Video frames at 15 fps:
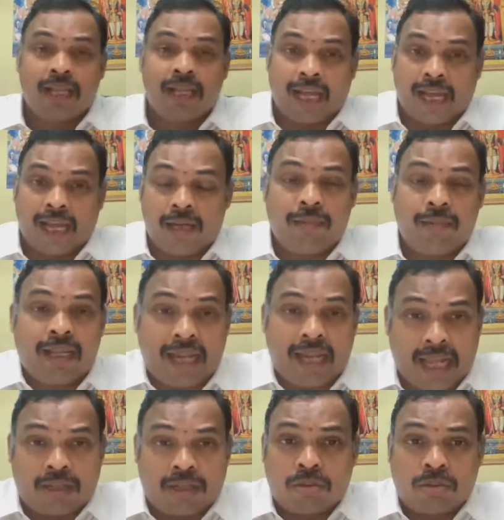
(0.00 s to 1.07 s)
I'll be
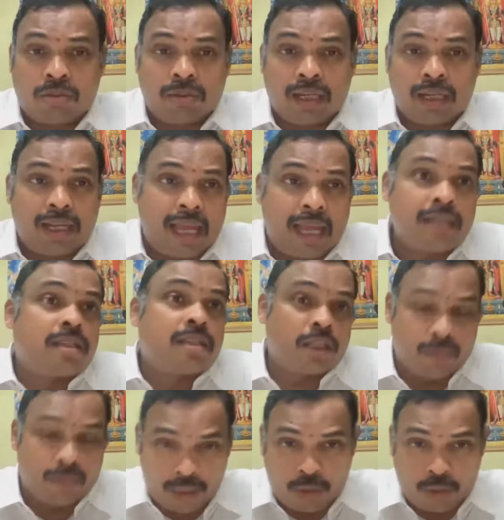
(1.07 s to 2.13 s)
glad to answer
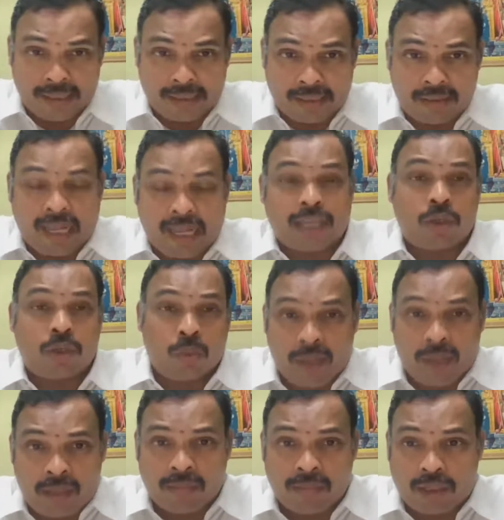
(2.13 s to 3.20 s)
your queries. Thank you
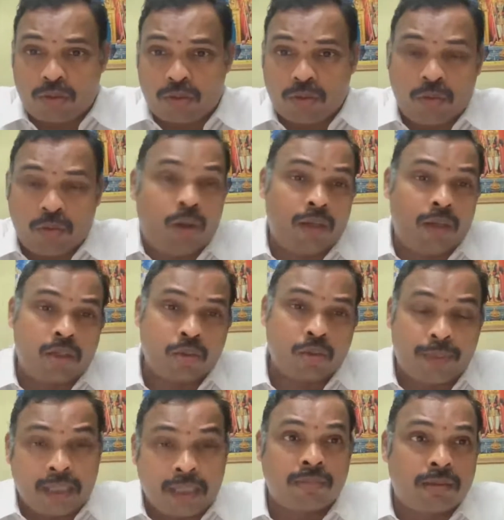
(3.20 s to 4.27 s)
very much. Over to
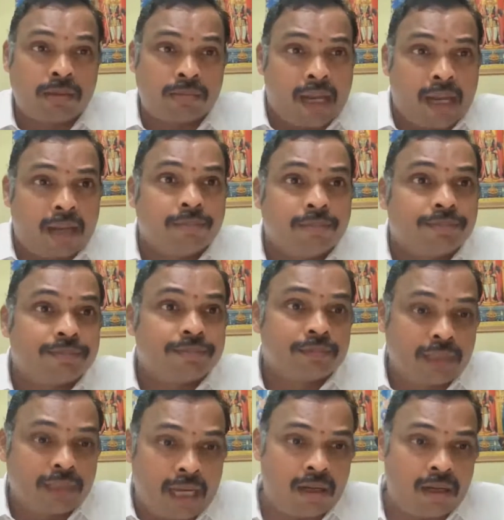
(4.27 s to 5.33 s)
Principal Madam.
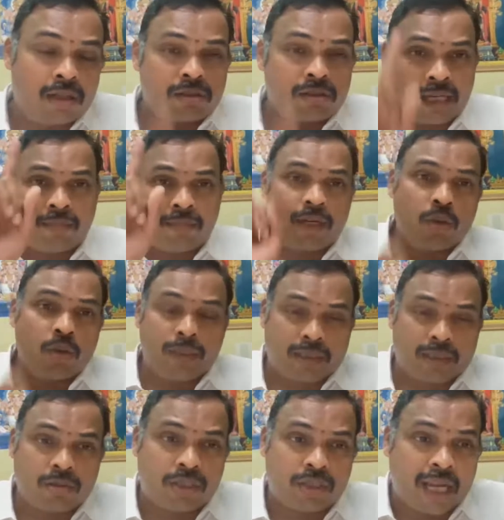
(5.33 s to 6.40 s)
And also anybody who wish
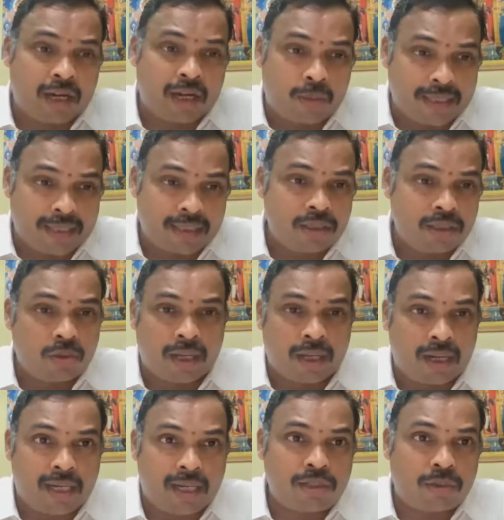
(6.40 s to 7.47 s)
to share questions, you can
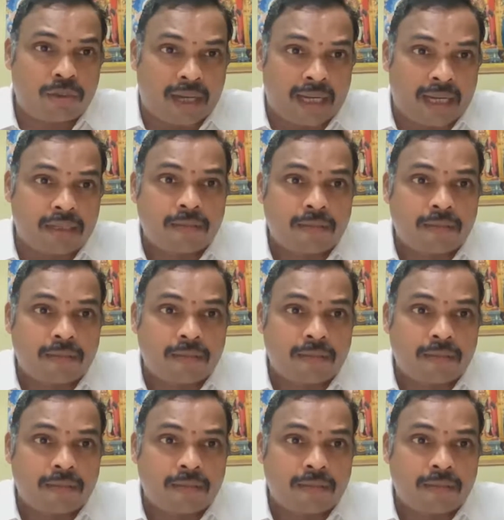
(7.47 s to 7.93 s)
raise your hands.